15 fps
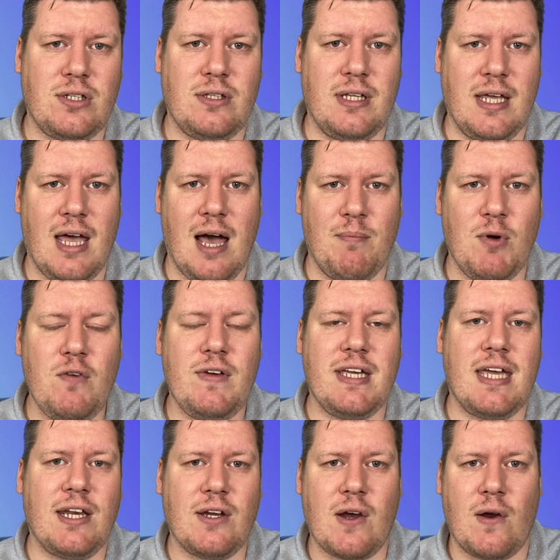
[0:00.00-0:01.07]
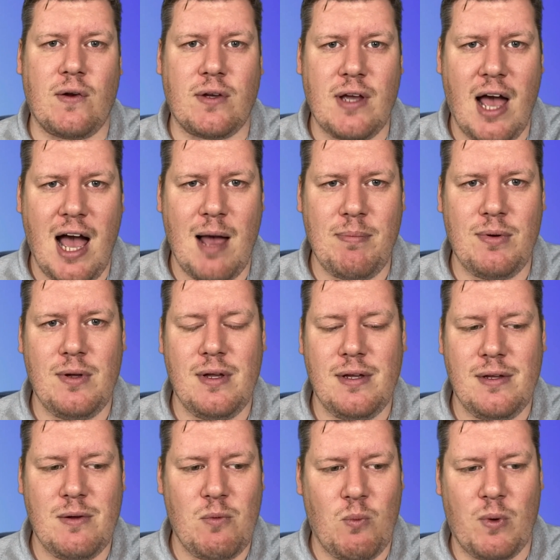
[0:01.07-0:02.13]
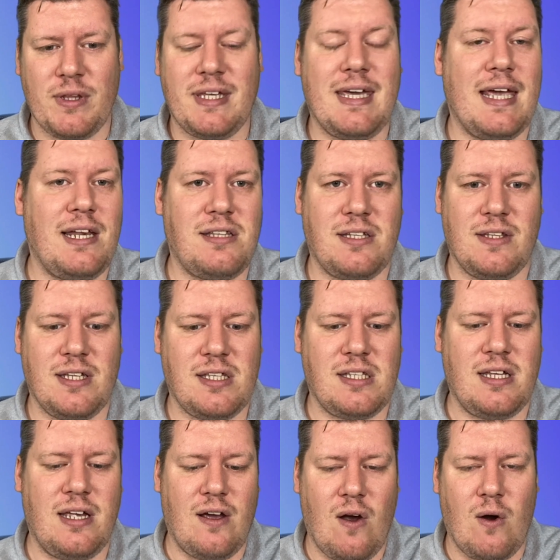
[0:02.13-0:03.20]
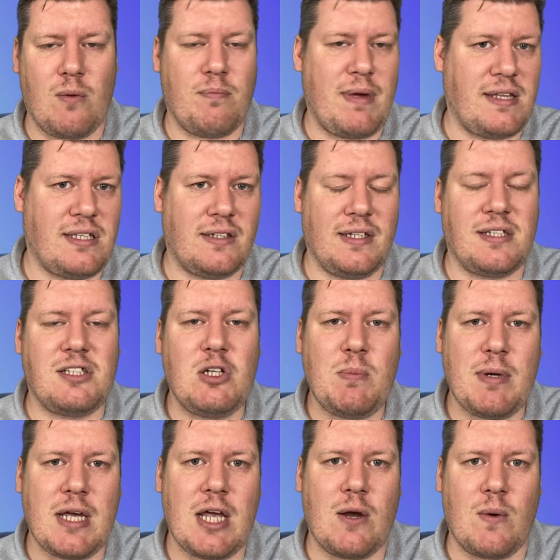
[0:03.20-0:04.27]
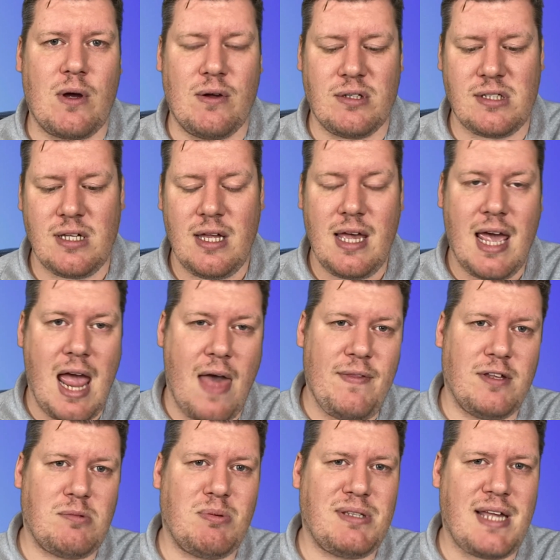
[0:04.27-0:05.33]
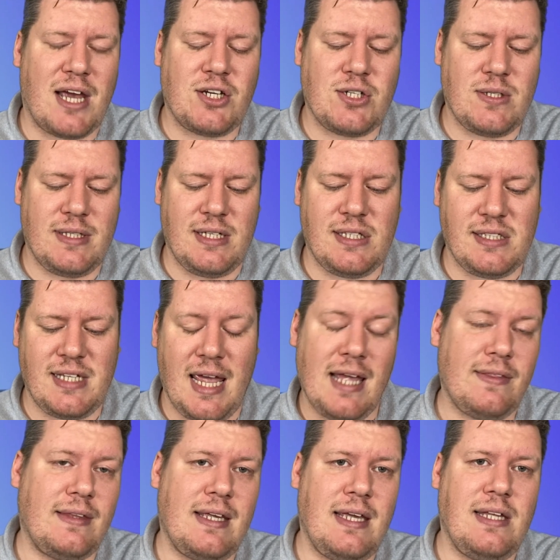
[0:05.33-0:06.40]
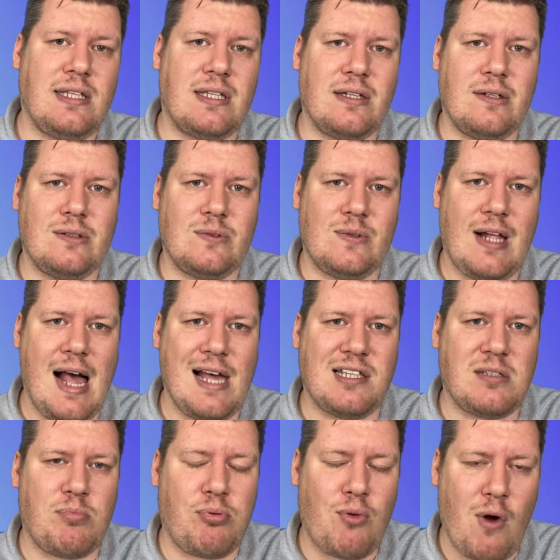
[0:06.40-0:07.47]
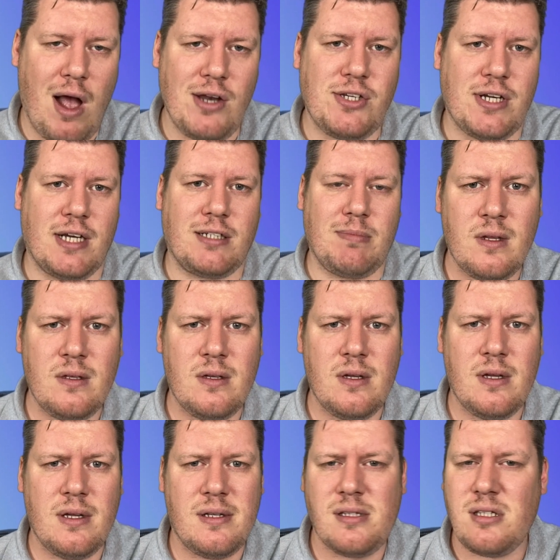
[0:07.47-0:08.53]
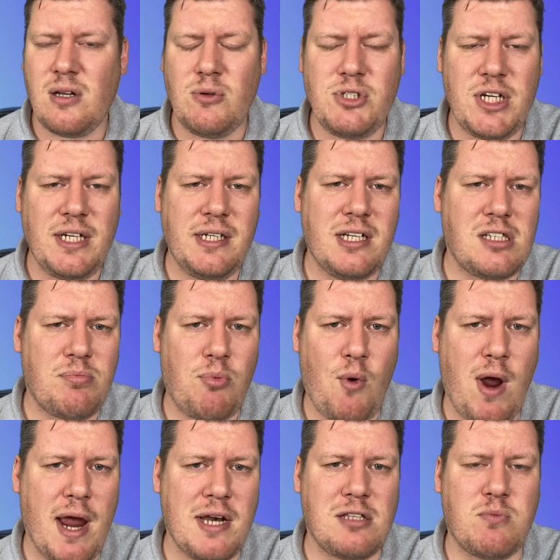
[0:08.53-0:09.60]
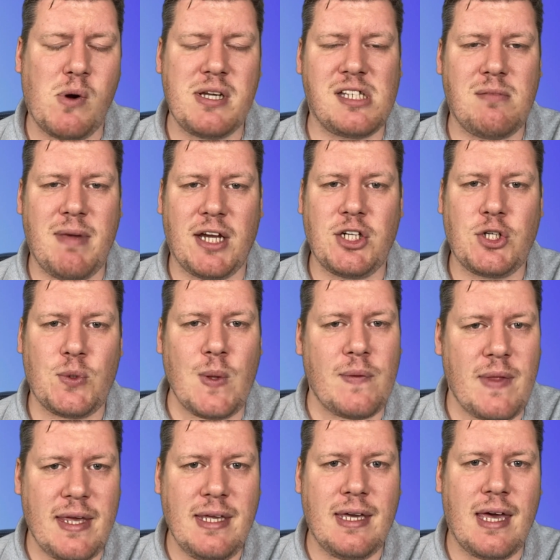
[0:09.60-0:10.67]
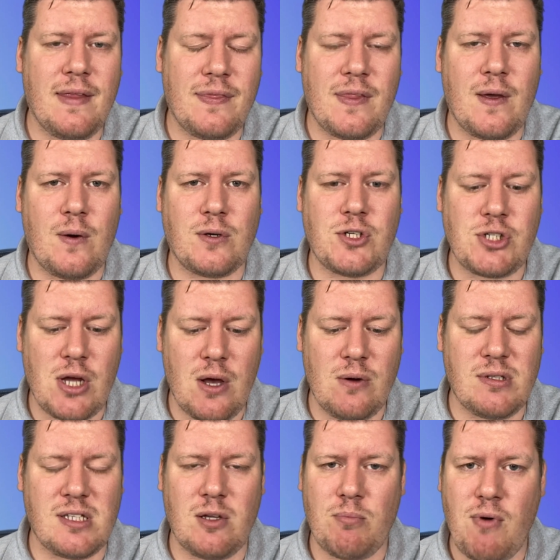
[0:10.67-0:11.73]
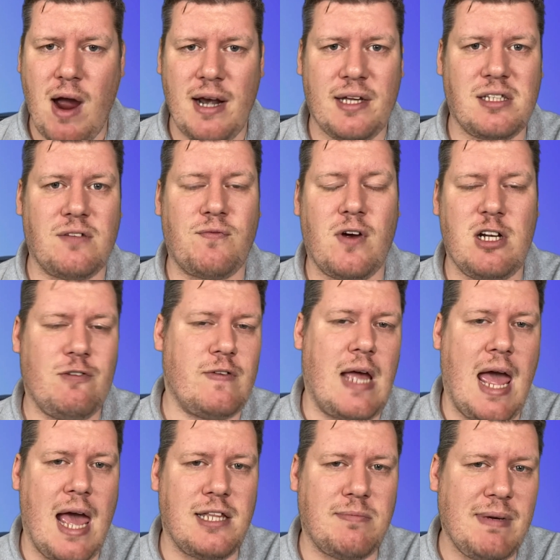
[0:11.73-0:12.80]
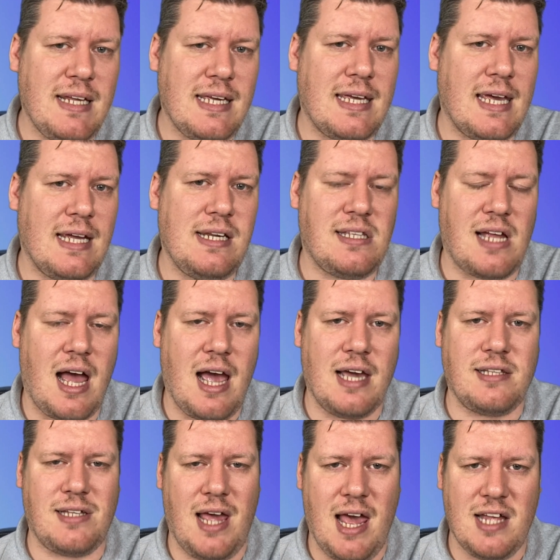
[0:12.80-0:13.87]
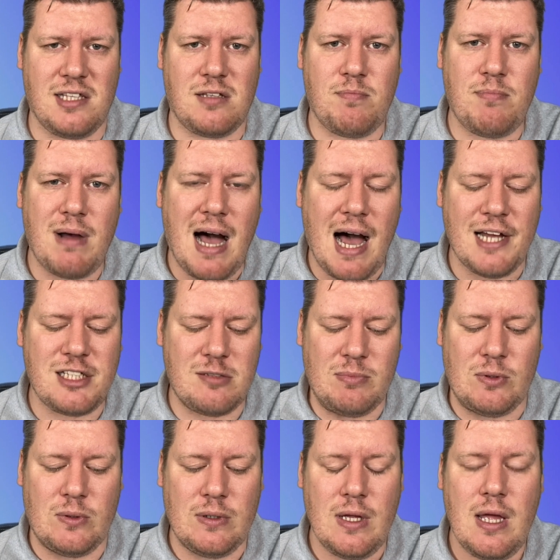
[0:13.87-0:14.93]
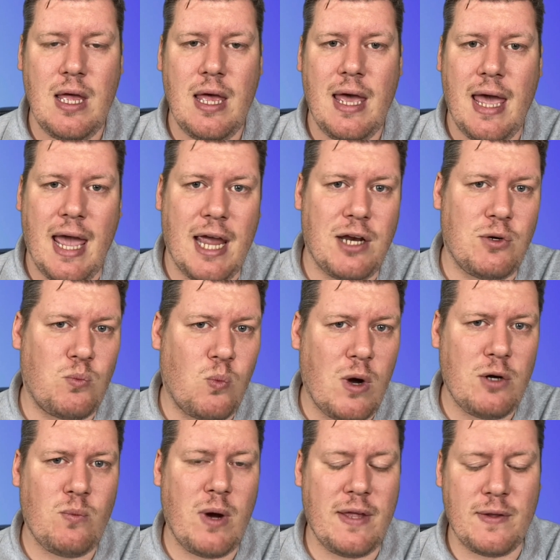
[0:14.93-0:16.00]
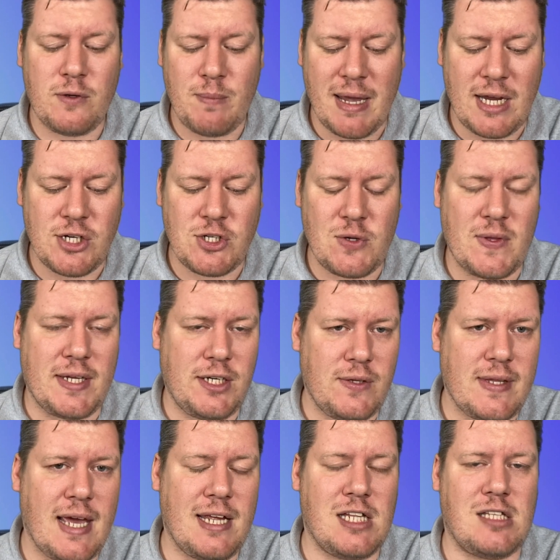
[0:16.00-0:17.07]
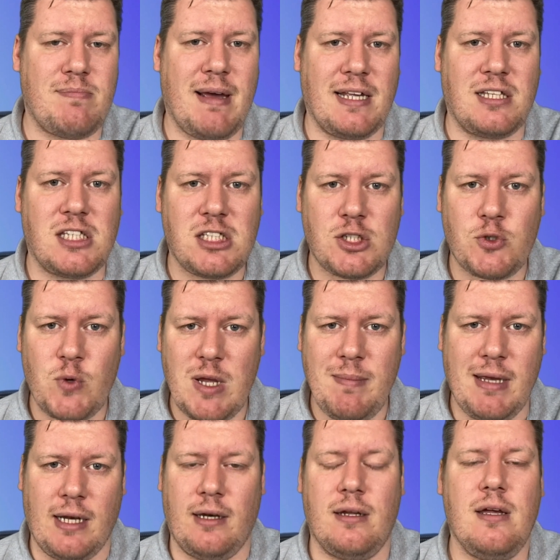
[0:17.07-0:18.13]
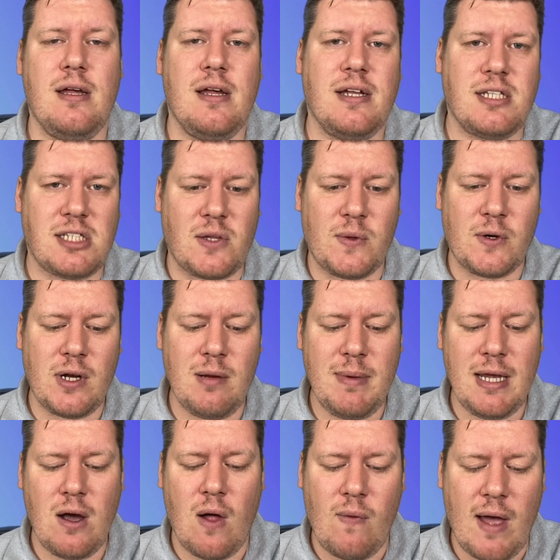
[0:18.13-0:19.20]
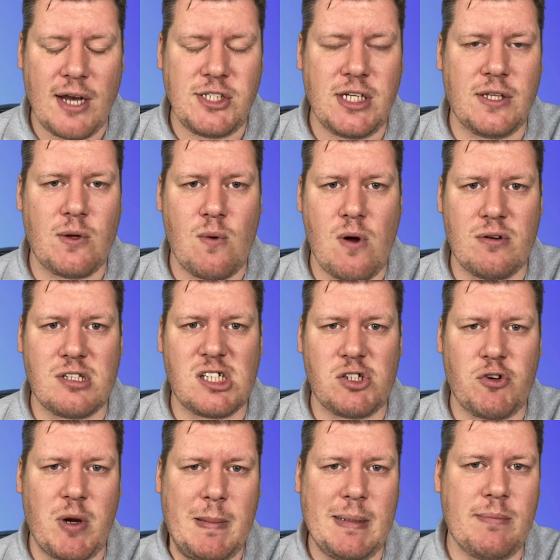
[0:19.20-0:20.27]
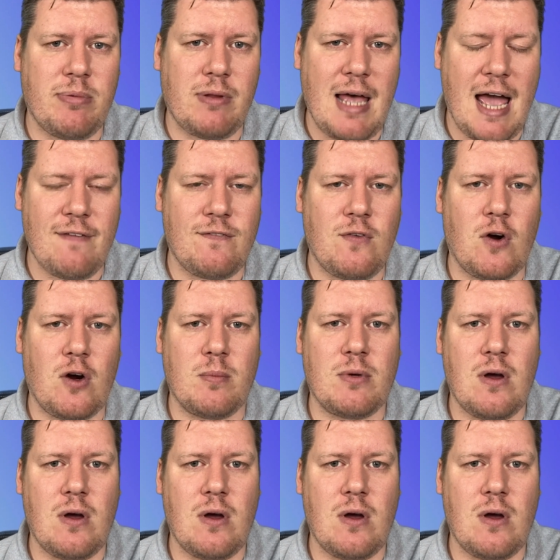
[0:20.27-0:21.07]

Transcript: the movie Kindergarten Cop, where the kids in this are basically superheroes. And this was actually Stan Lee's last project. So GNUS Brands wants to make sure that they can get their shows and their products in front of as many kids' eyes as possible. And one way they're making sure they do that is by streaming. So they're going to be launching their own streaming platform